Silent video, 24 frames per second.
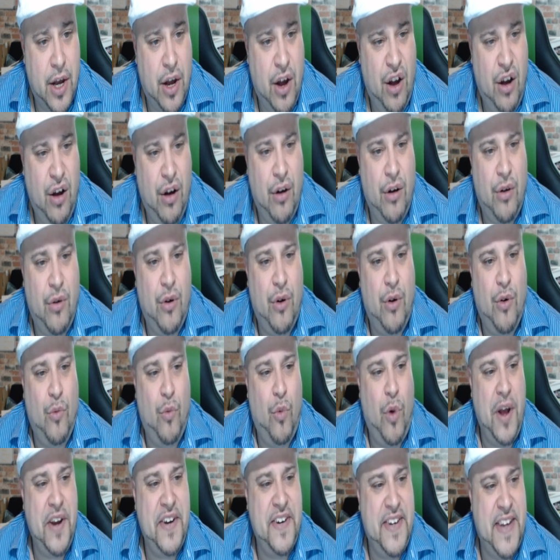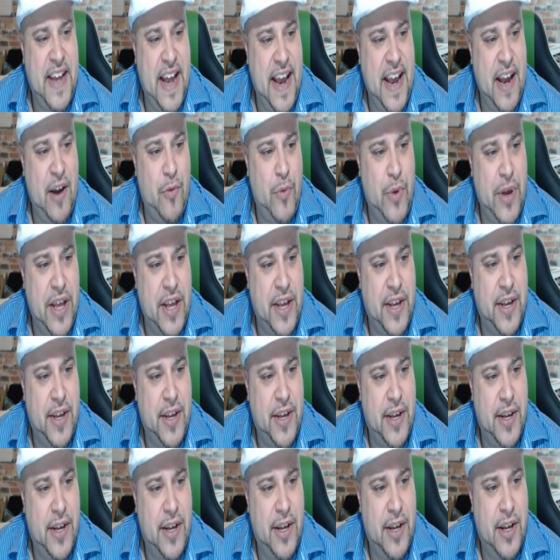Oh, 1 day a
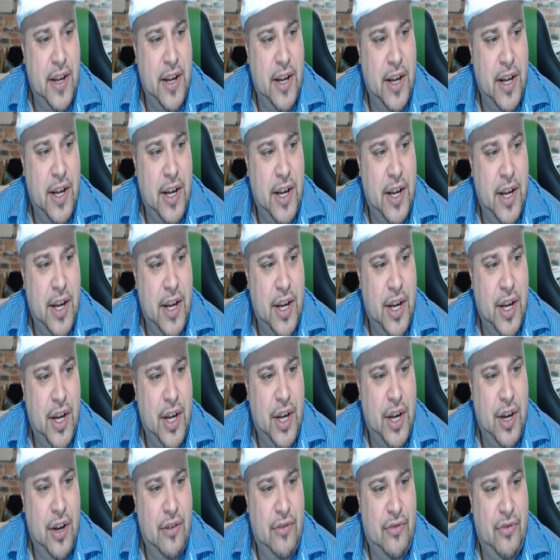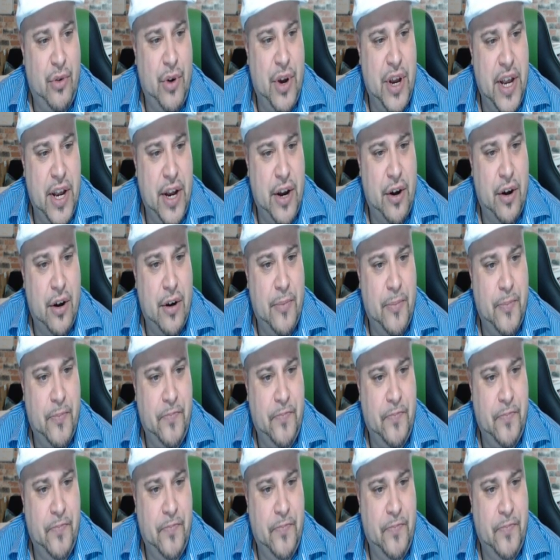week for a year.